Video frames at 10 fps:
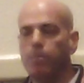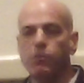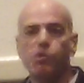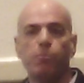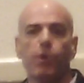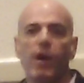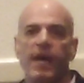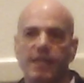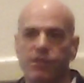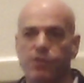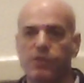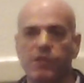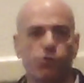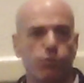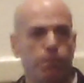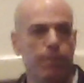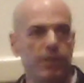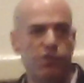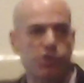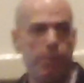Sprites,
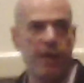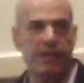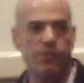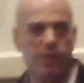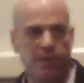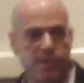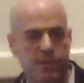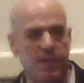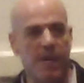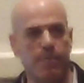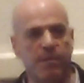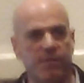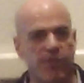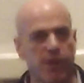these sprites that are at the top of